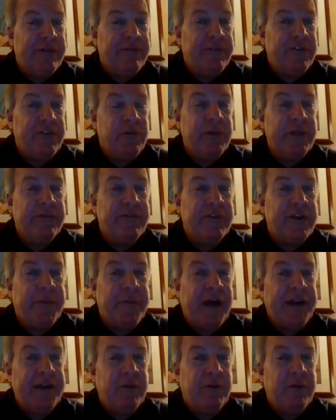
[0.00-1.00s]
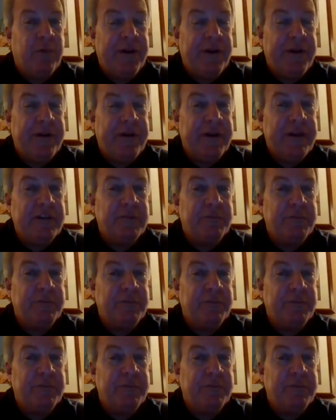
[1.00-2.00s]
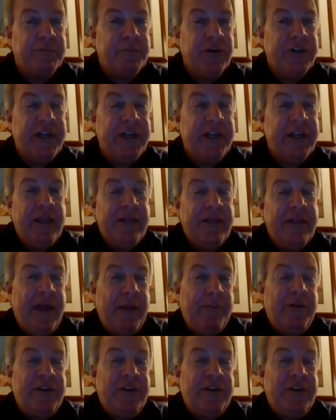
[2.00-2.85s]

If you live in a body of water that has perch in it,